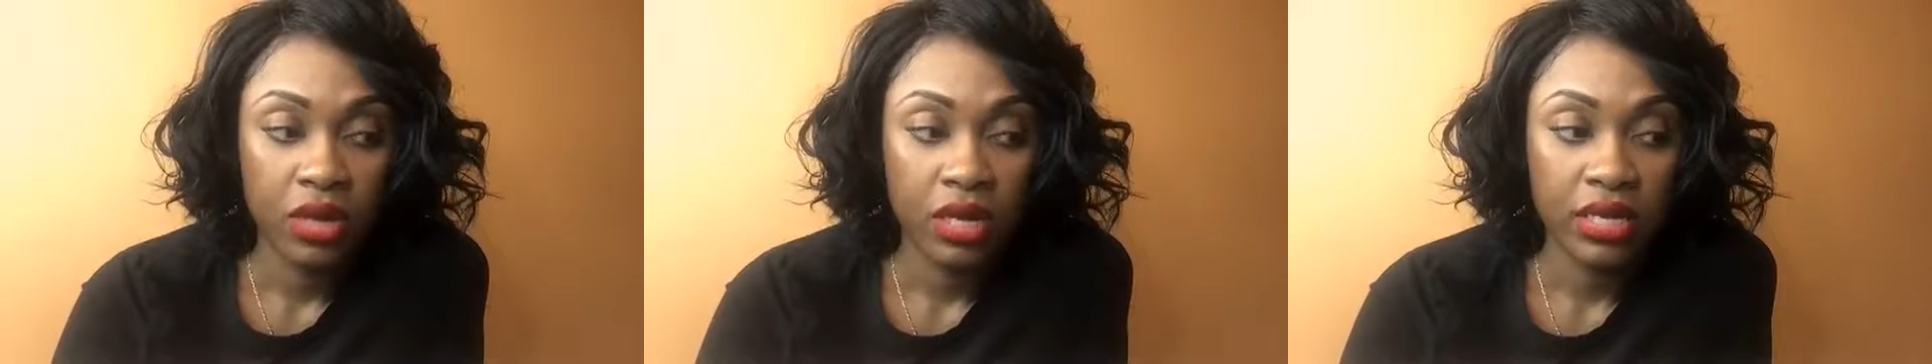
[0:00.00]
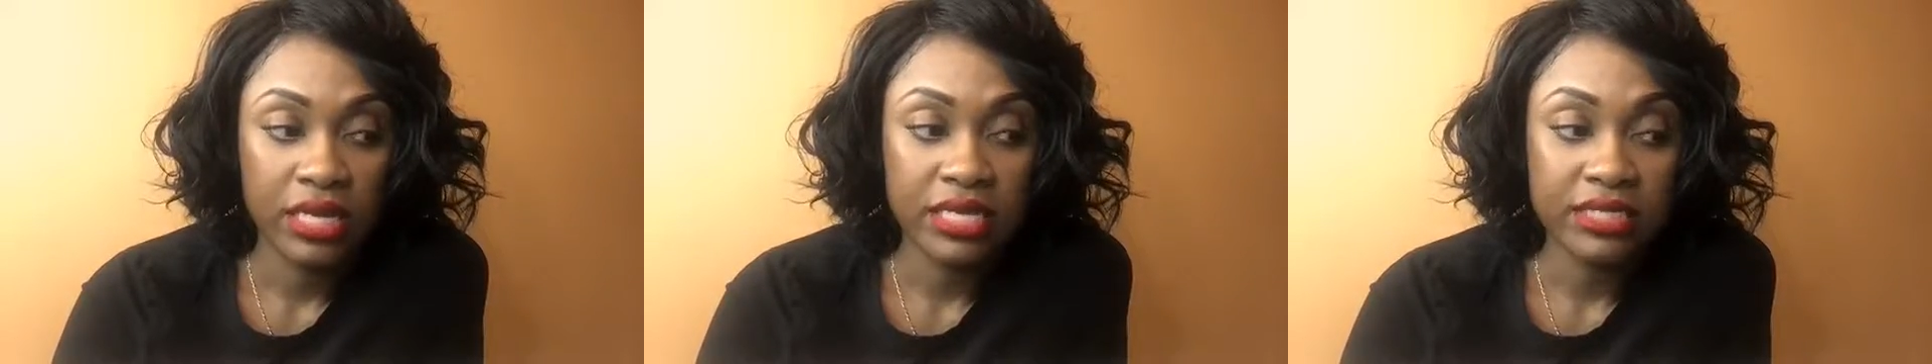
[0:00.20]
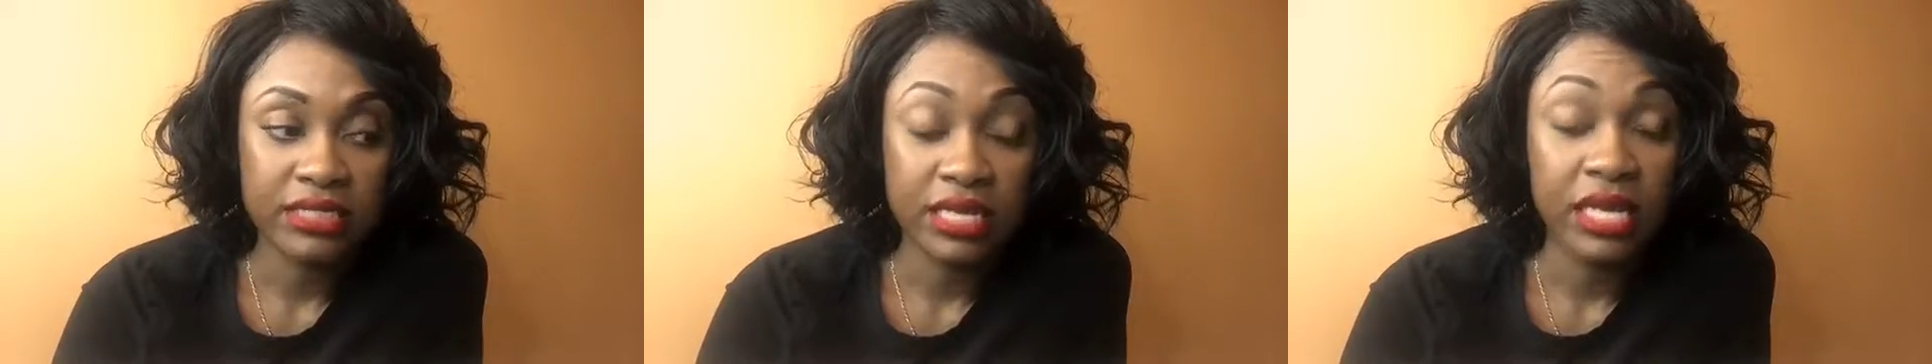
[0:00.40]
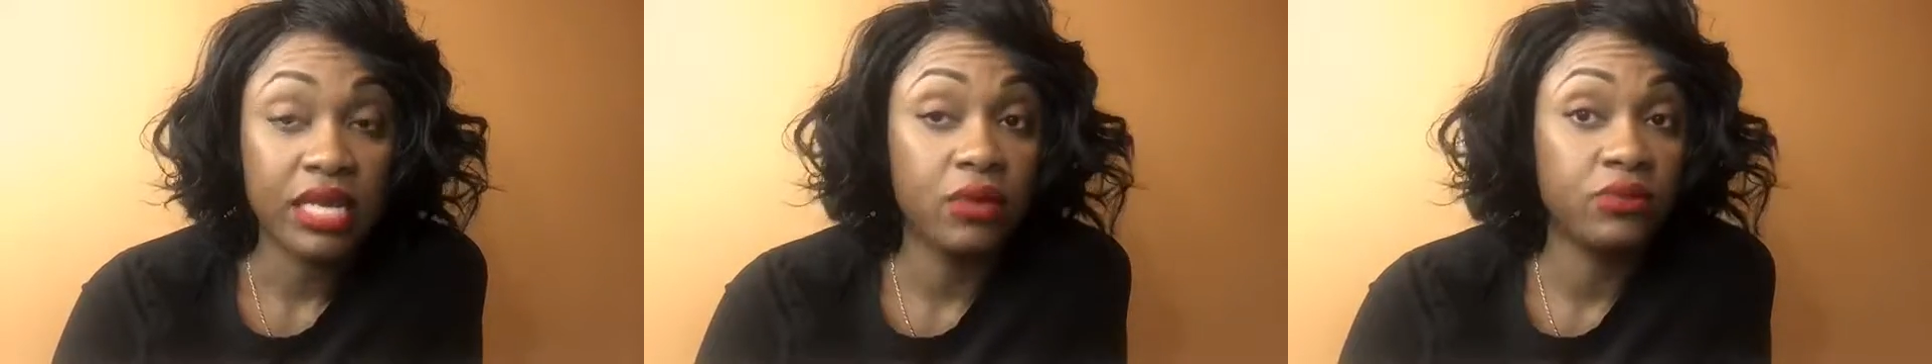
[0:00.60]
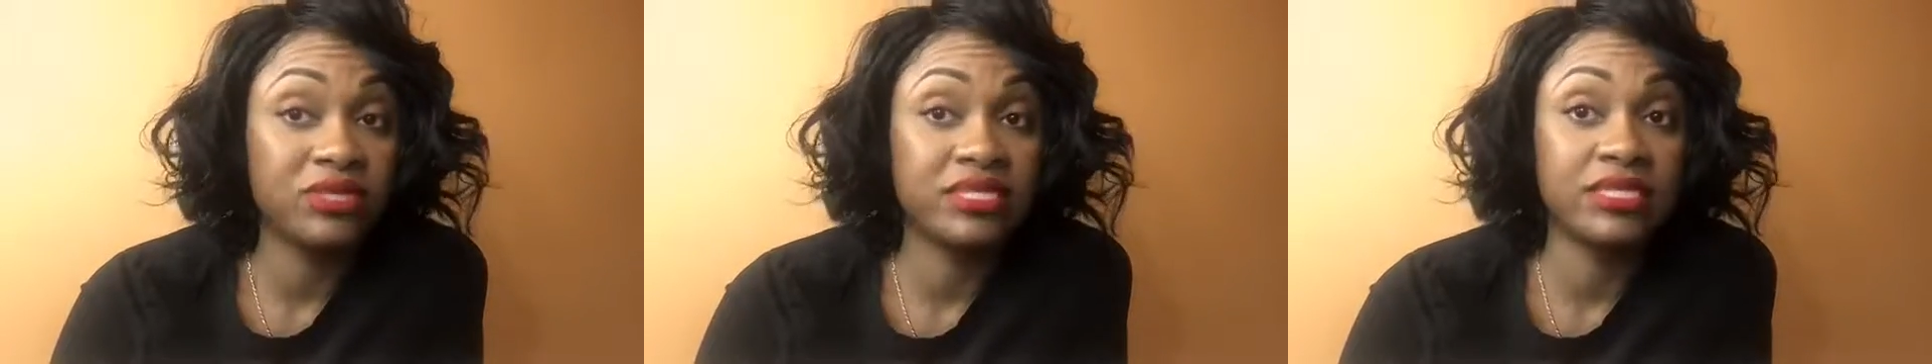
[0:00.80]
he said
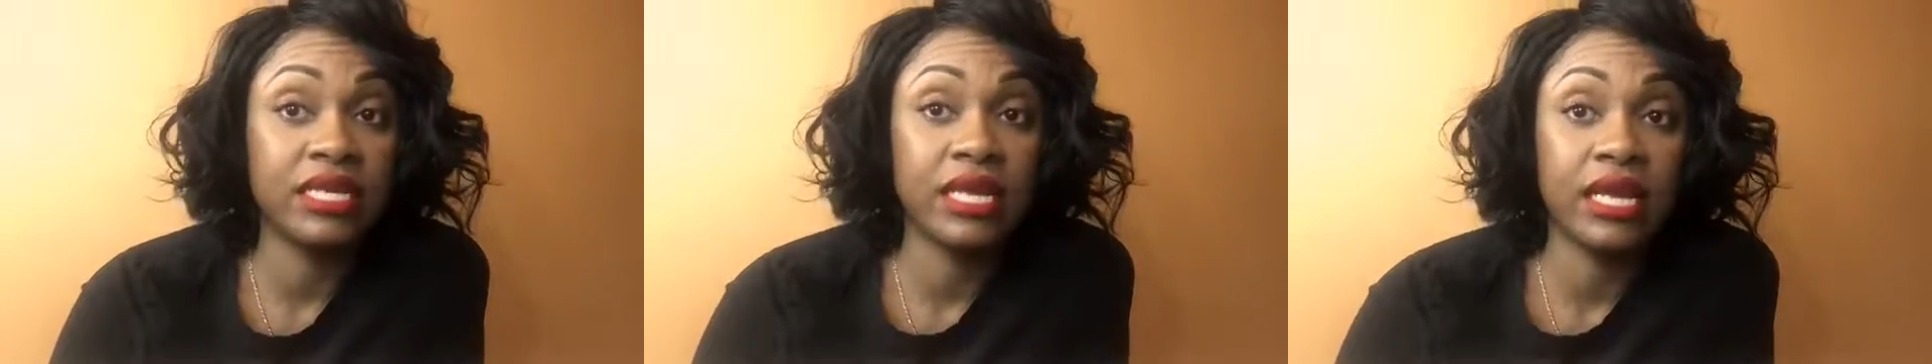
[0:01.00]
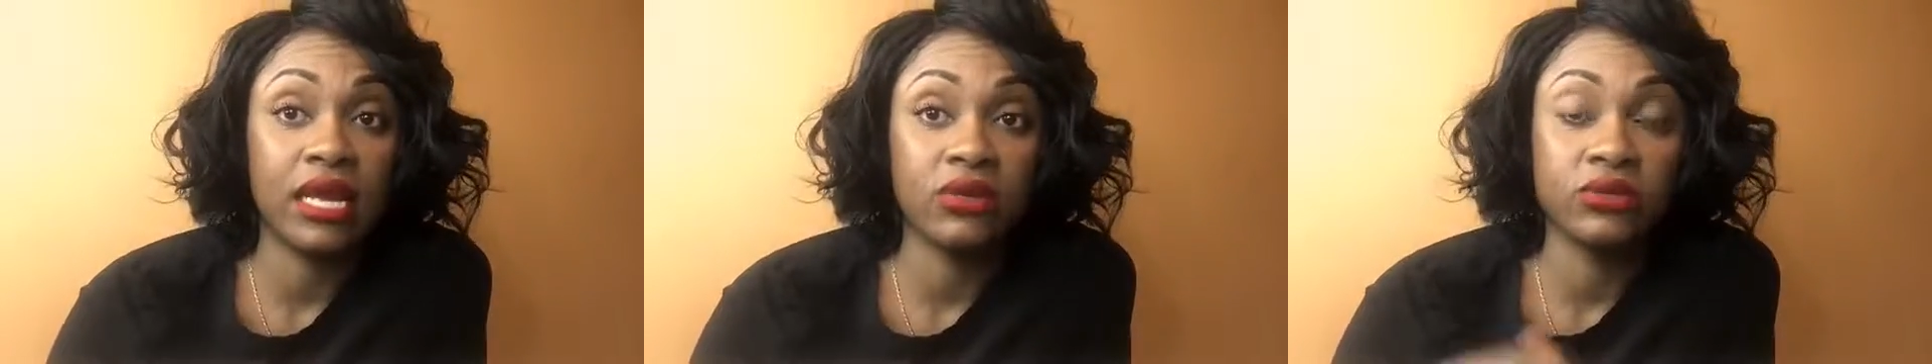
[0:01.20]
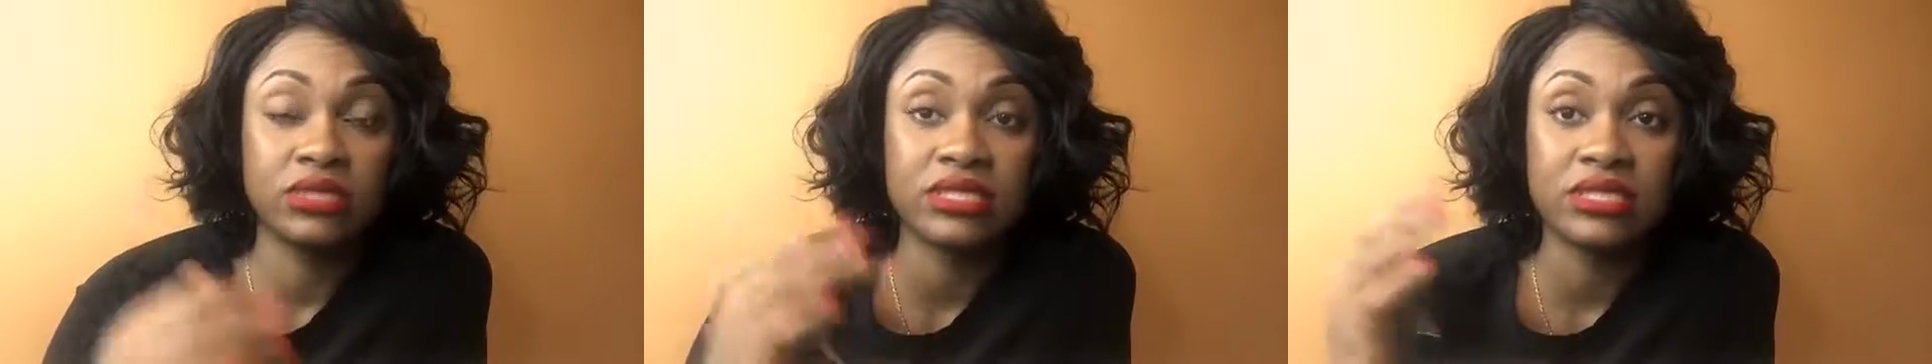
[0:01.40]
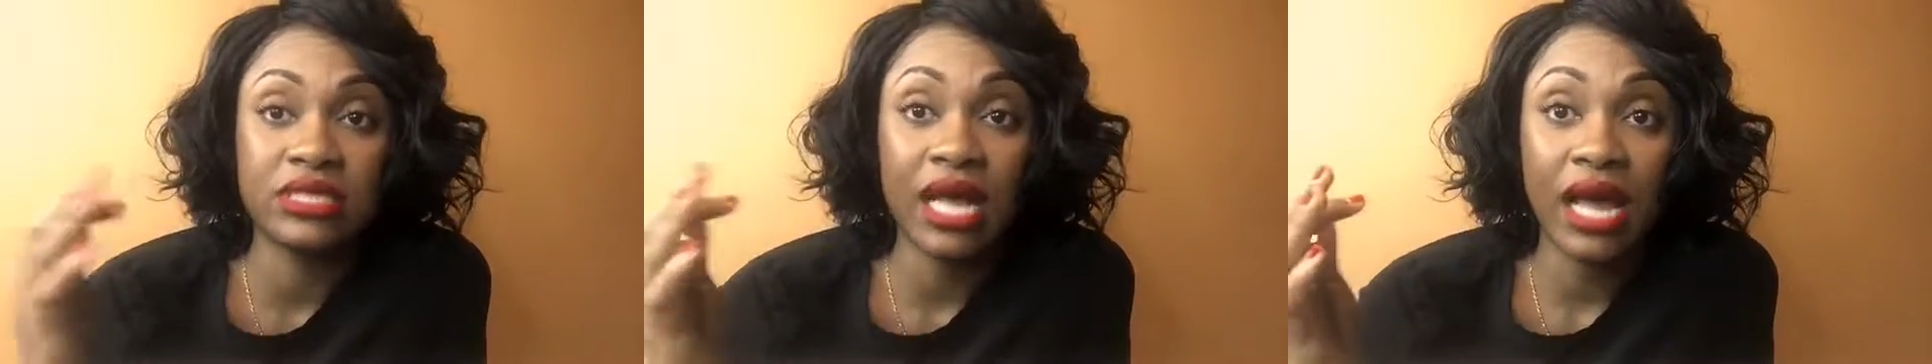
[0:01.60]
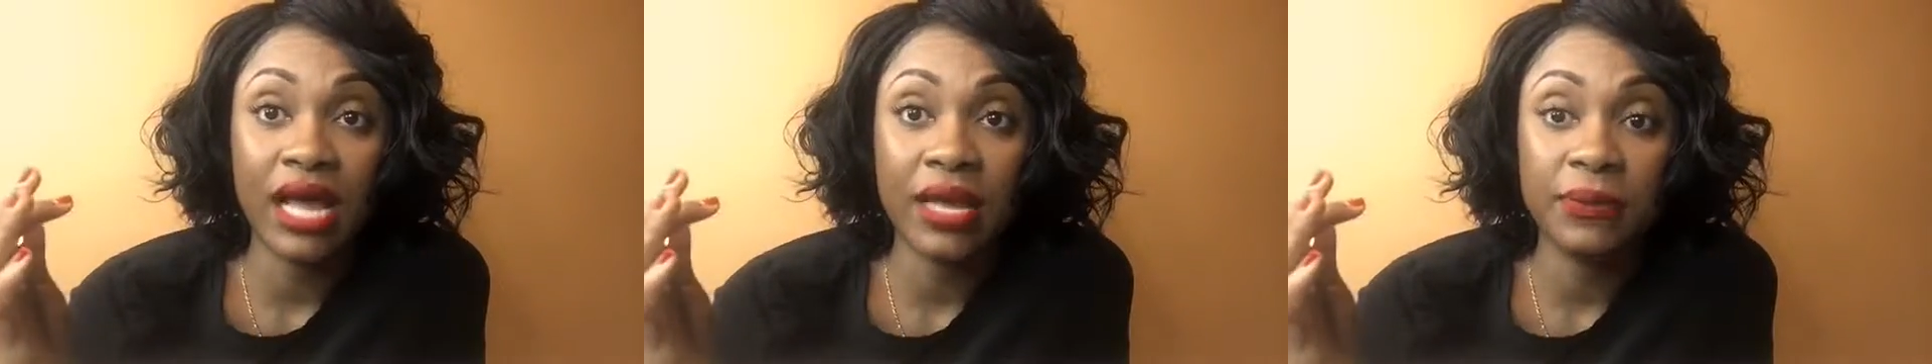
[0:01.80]
he was sitting
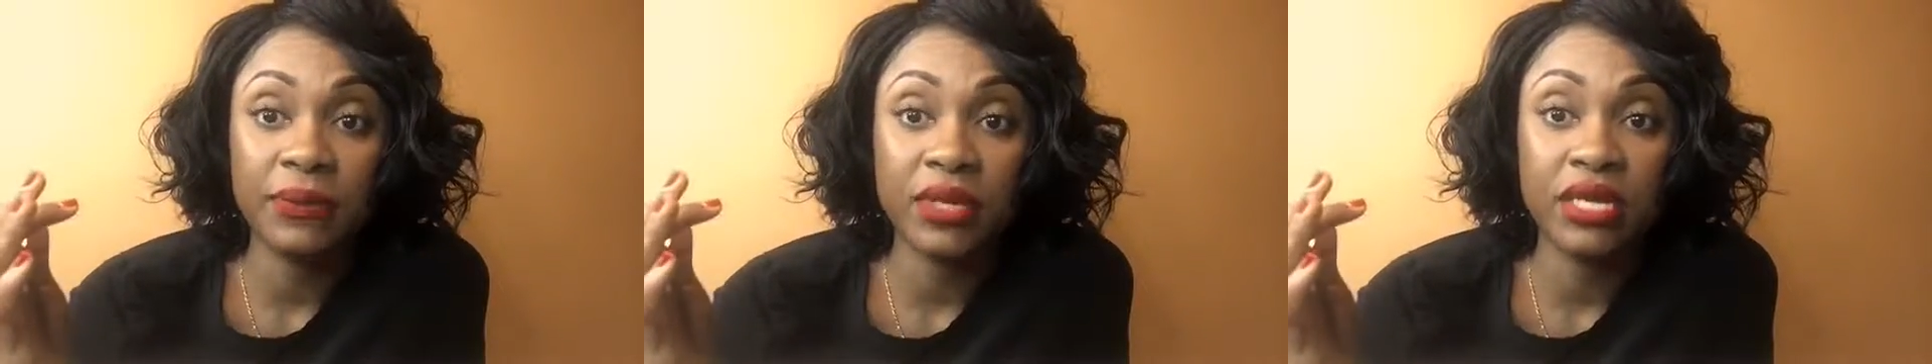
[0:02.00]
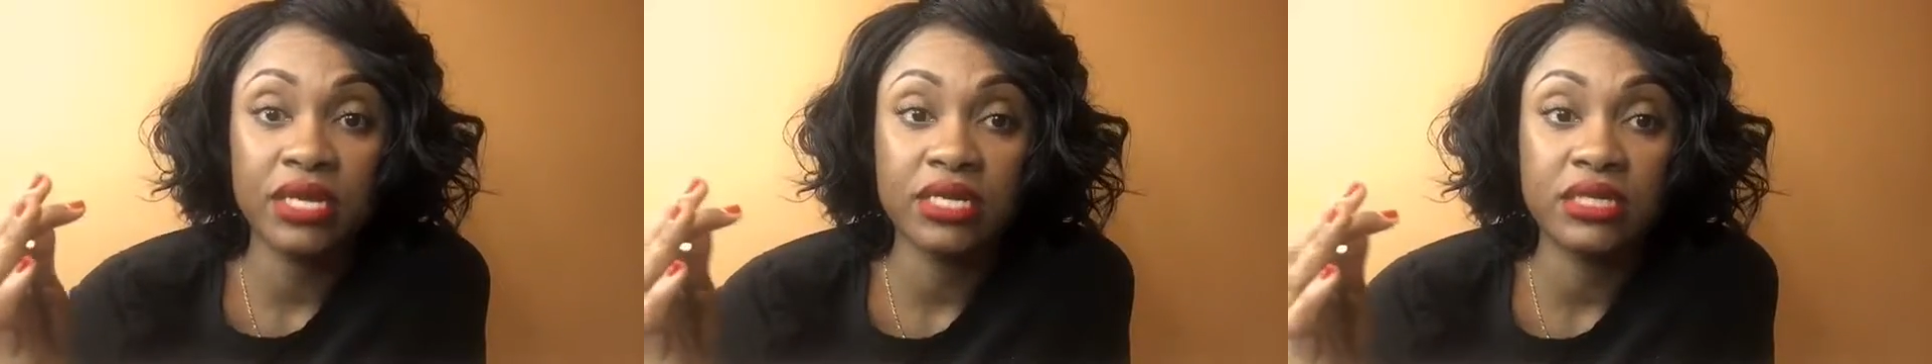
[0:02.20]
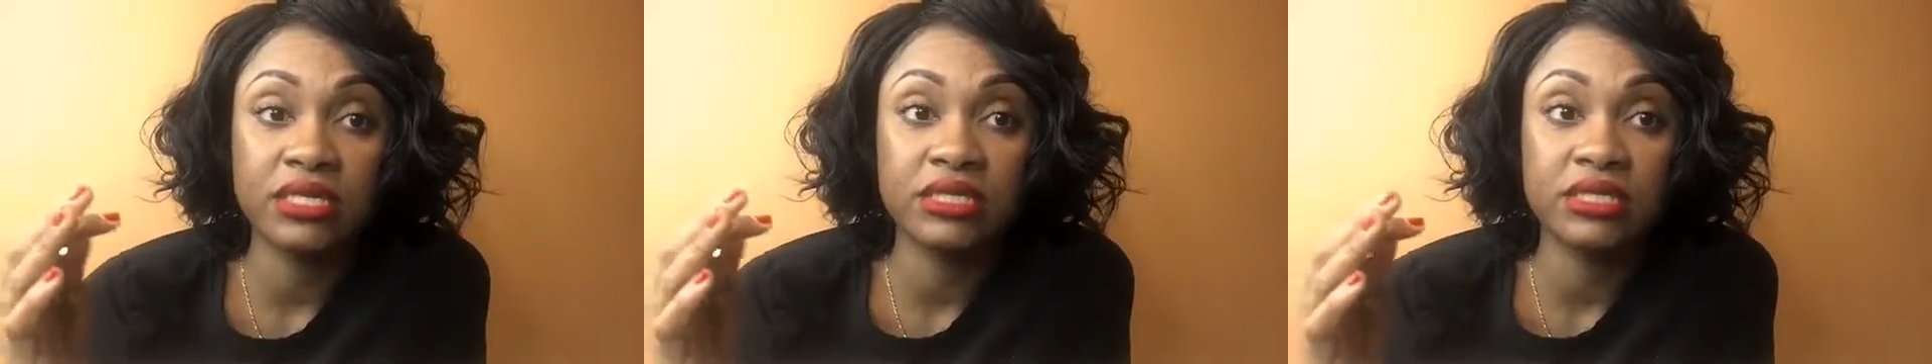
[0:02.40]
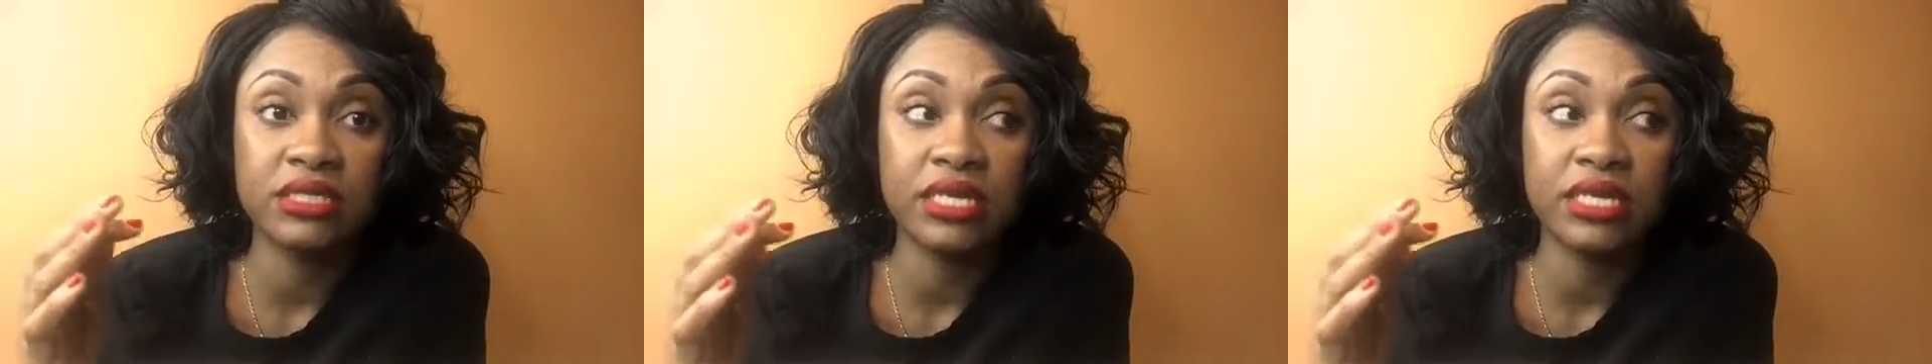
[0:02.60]
outside because